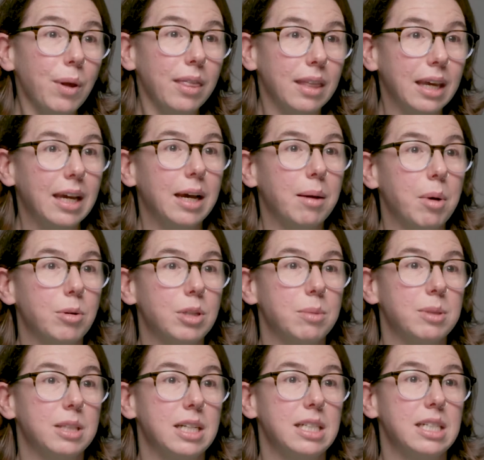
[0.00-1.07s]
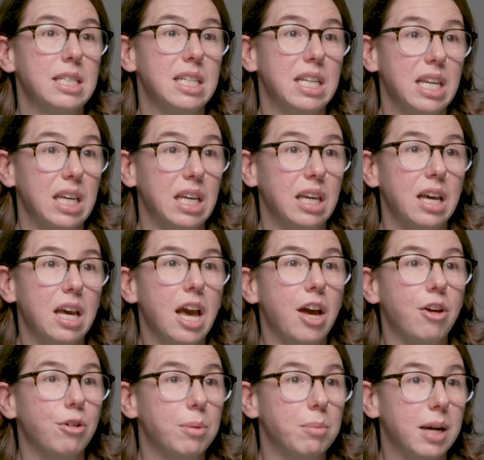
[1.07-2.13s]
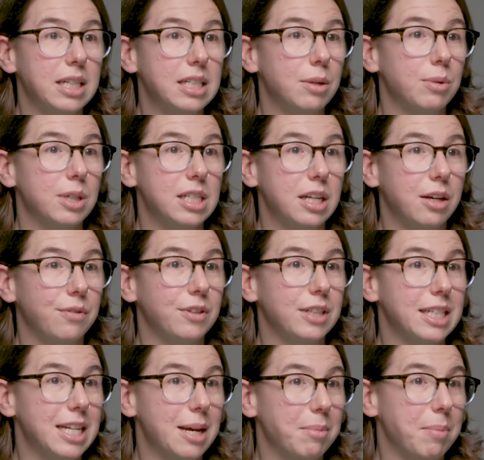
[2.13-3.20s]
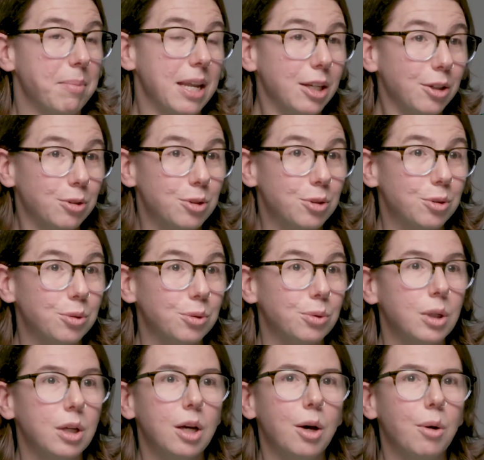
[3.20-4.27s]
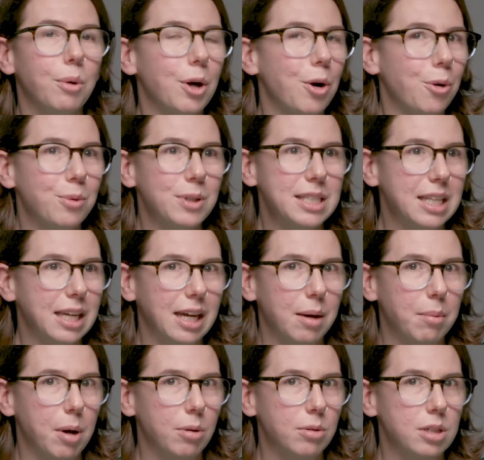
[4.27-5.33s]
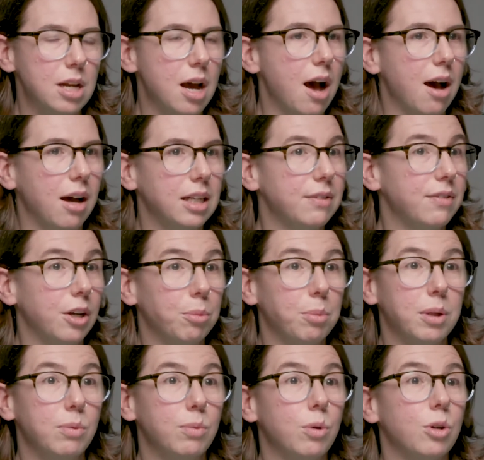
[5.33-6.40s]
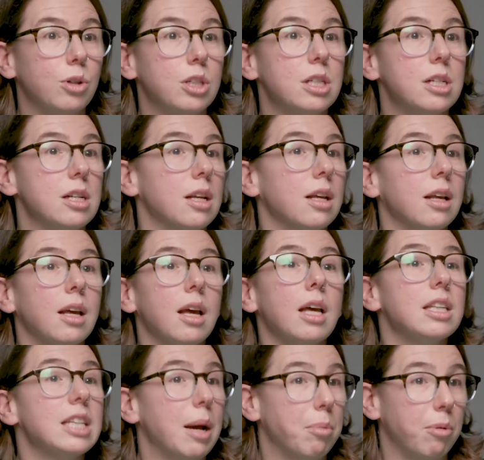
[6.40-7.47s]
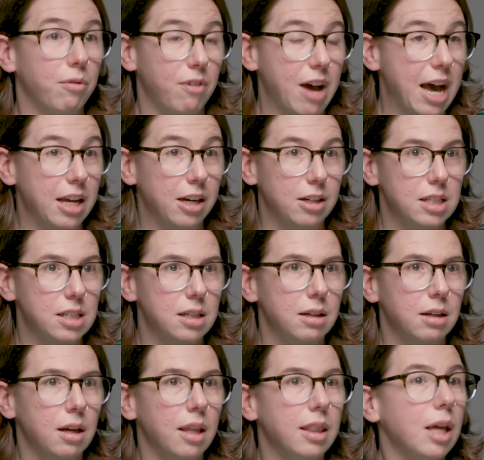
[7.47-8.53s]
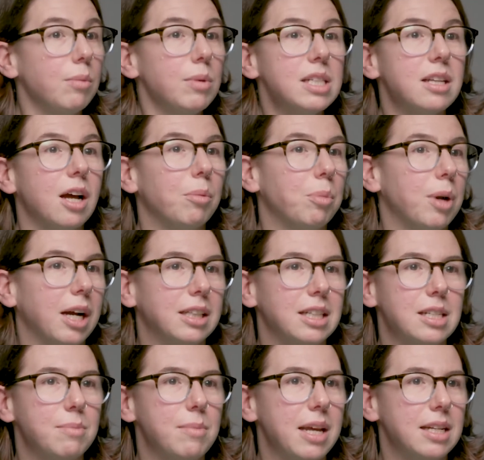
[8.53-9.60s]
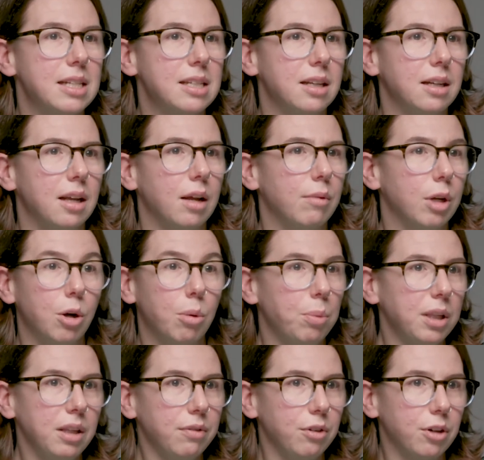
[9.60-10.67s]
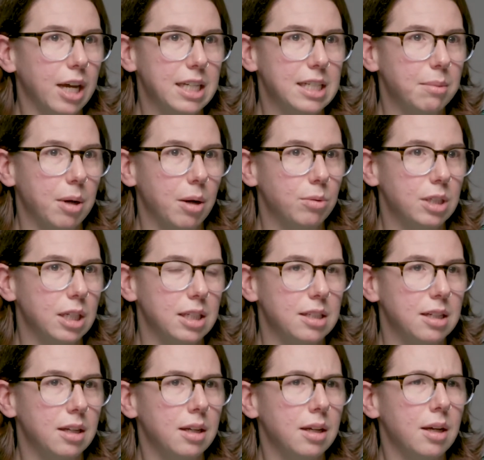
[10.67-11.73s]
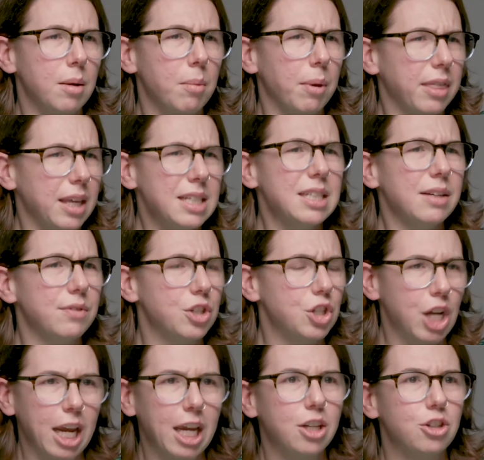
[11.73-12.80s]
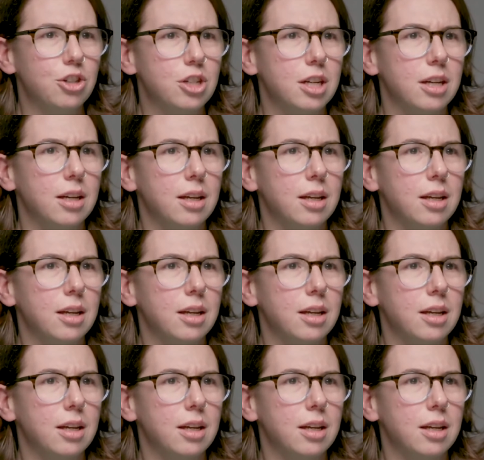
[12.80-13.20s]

we think about hepatitis E and remind ourselves at the time of medical school, we always think about developing world type of virus. And then we start practice medicine and we completely forget about it. But things have changed.